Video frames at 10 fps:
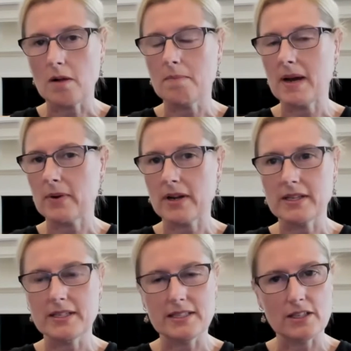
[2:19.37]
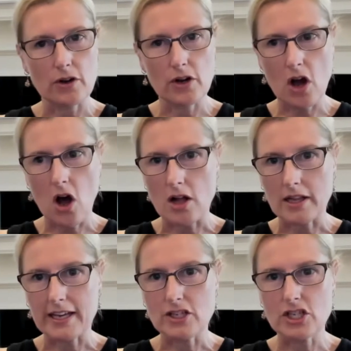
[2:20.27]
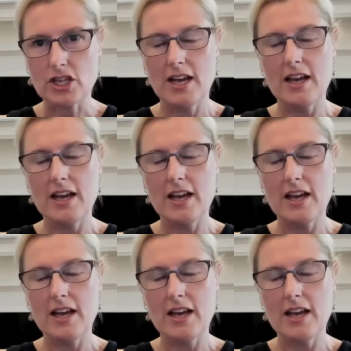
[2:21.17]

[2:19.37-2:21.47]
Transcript: My brothers didn't go to college.